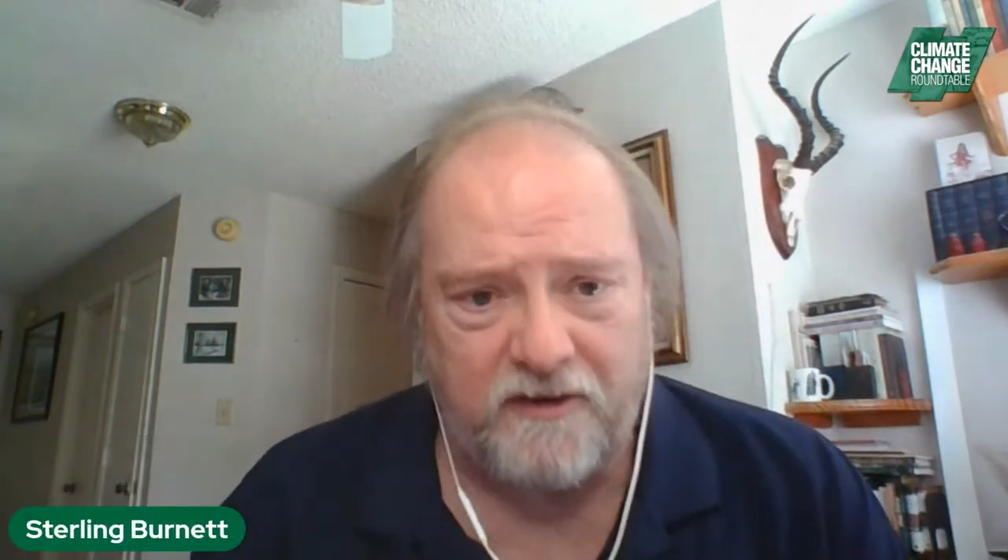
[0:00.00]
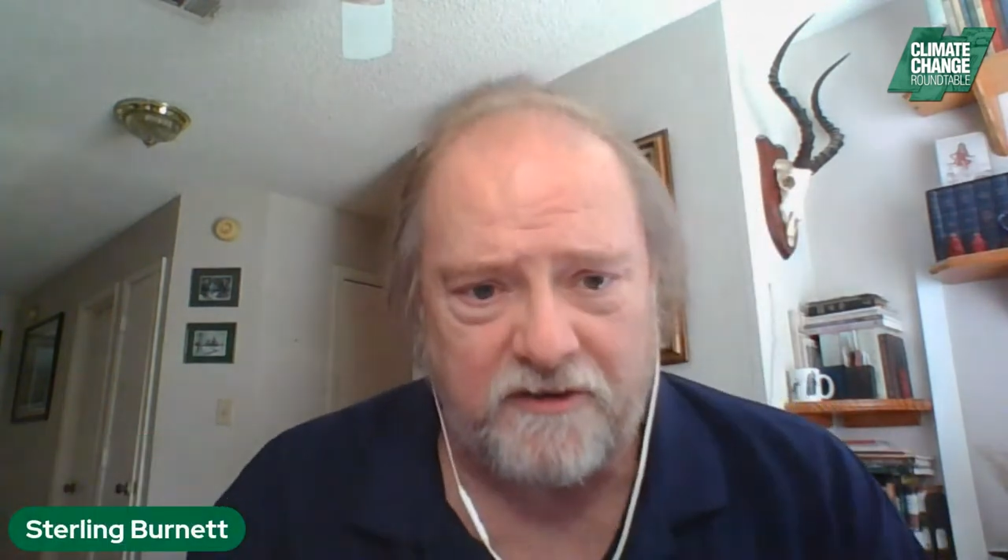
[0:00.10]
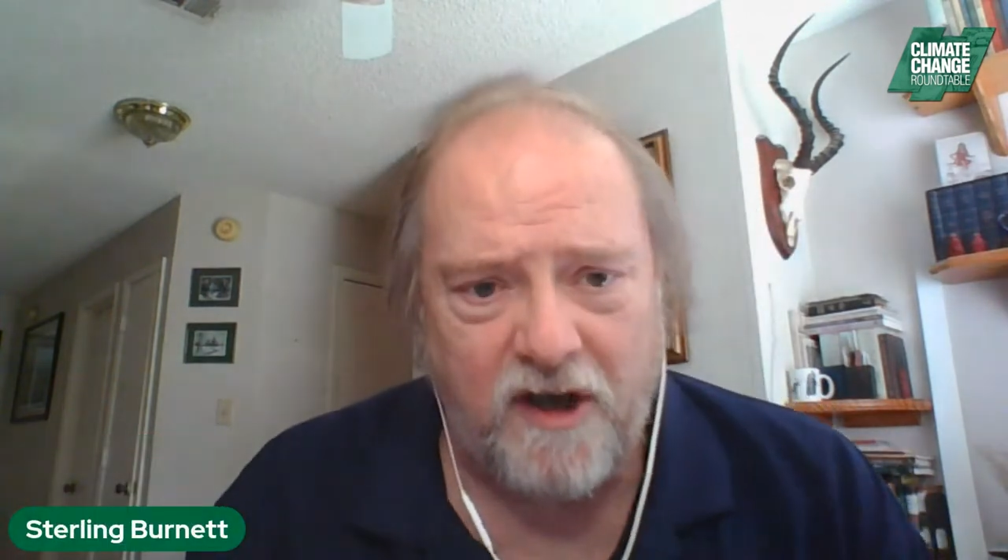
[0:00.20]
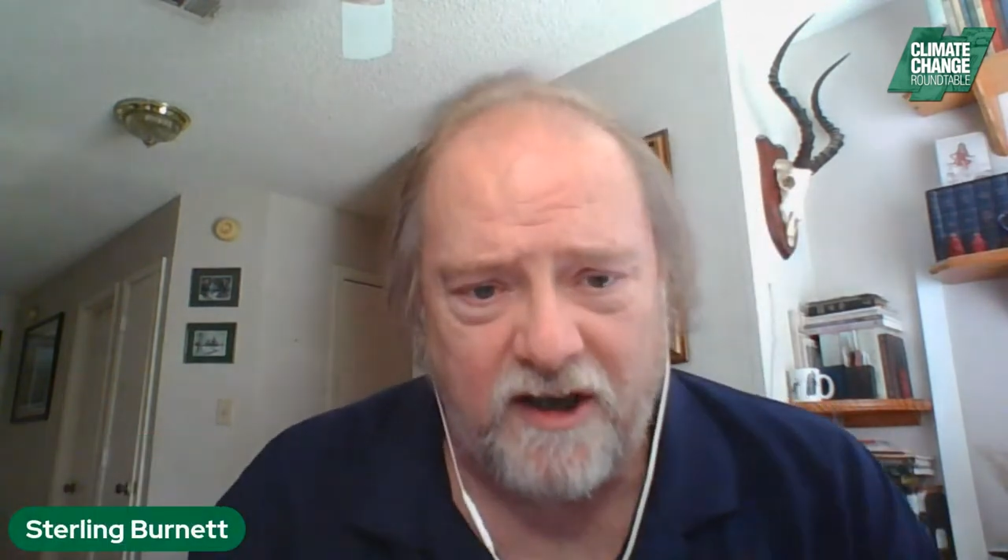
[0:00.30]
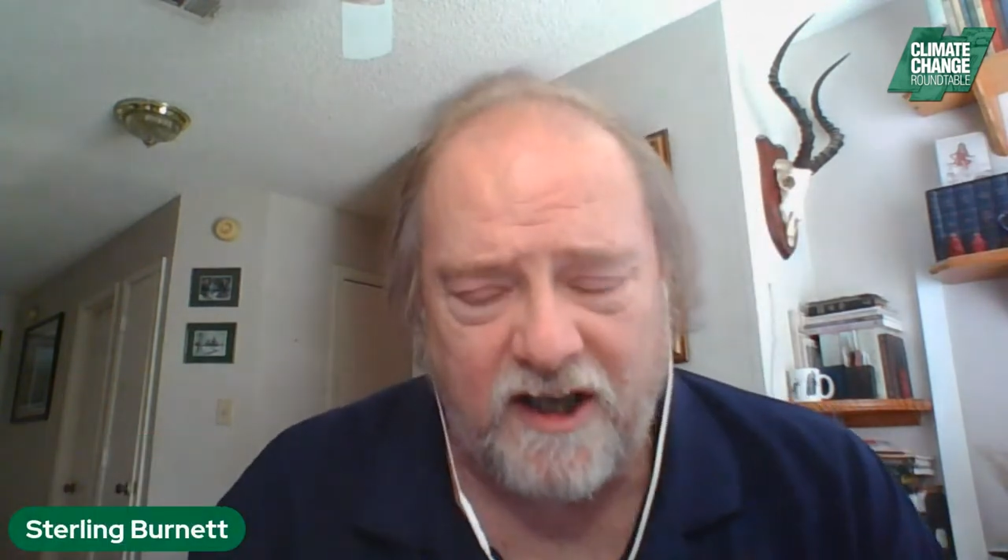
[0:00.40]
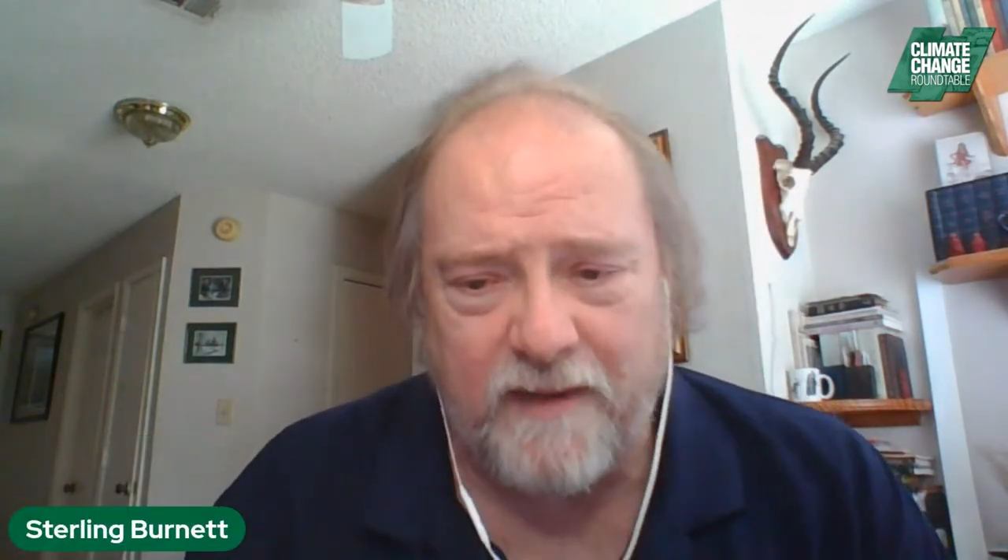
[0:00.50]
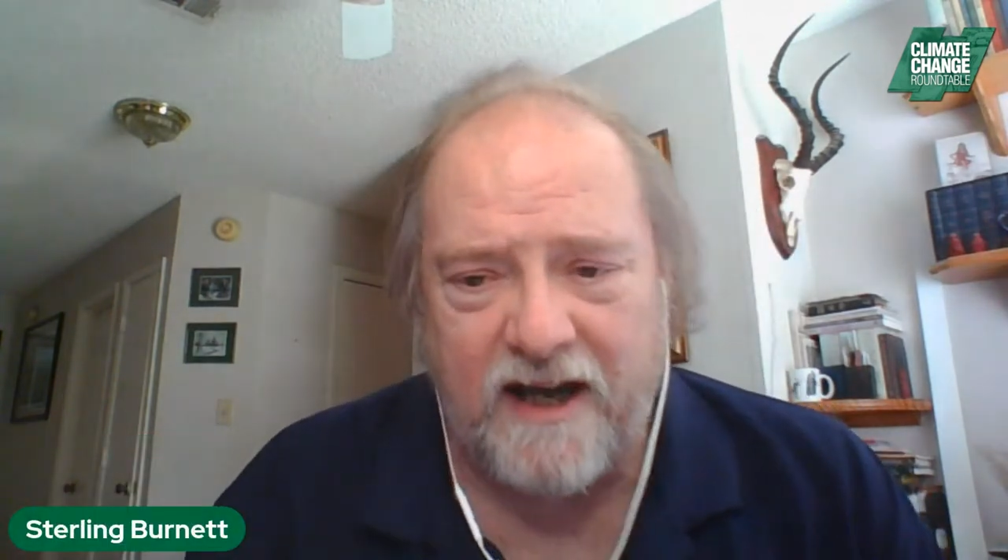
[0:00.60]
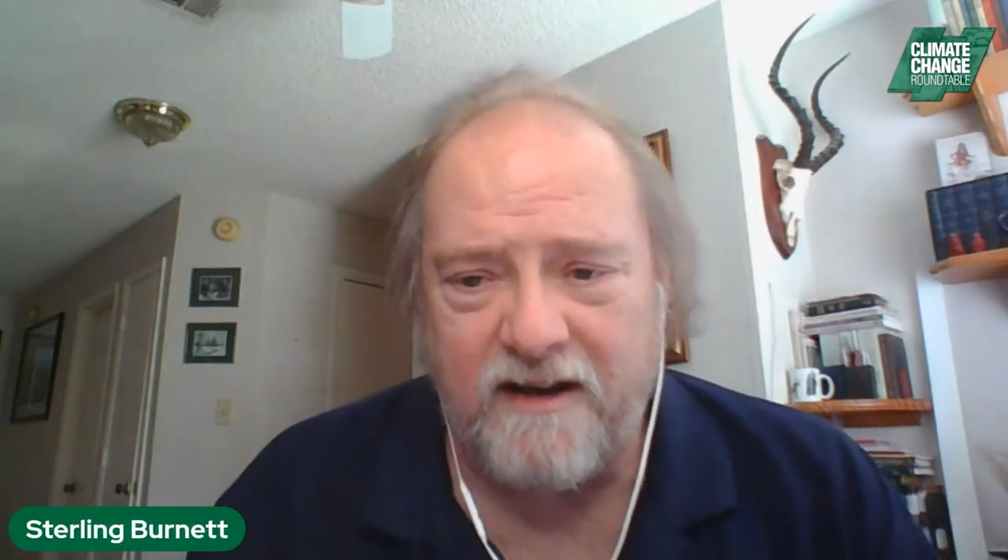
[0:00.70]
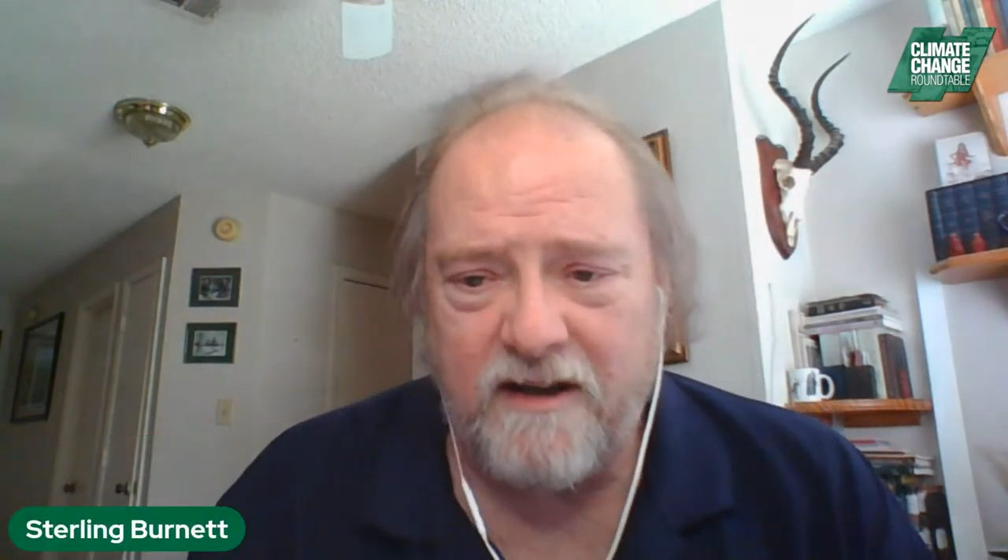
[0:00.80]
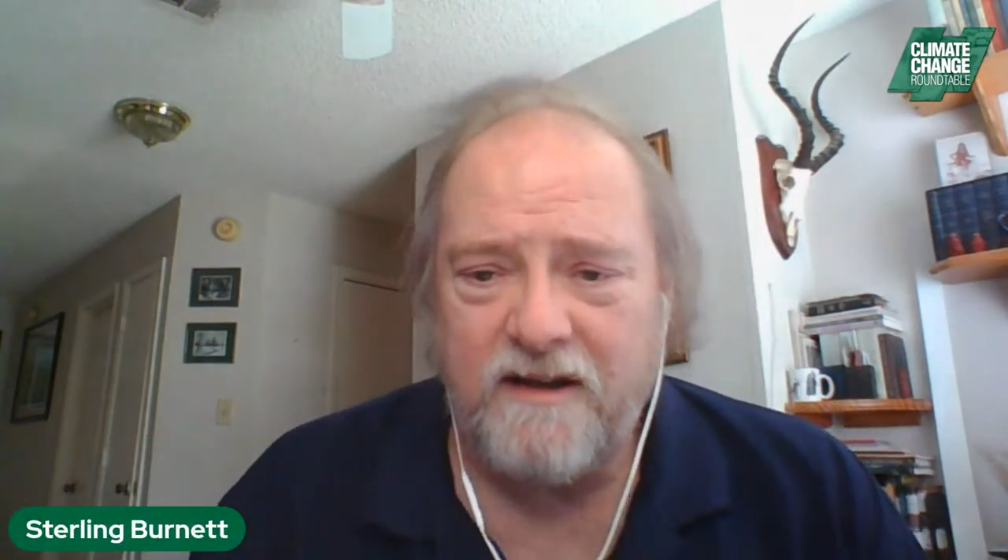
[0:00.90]
they're talking
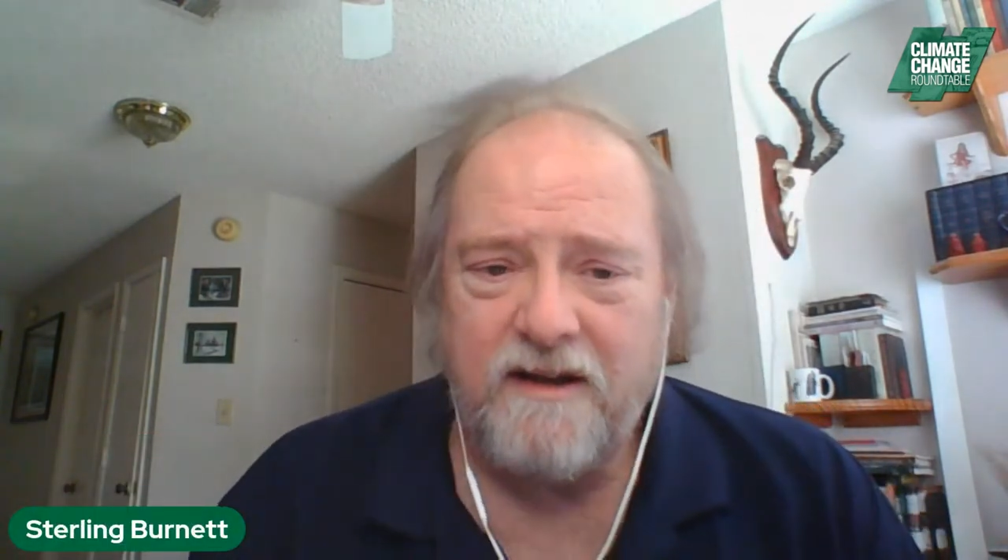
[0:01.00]
about.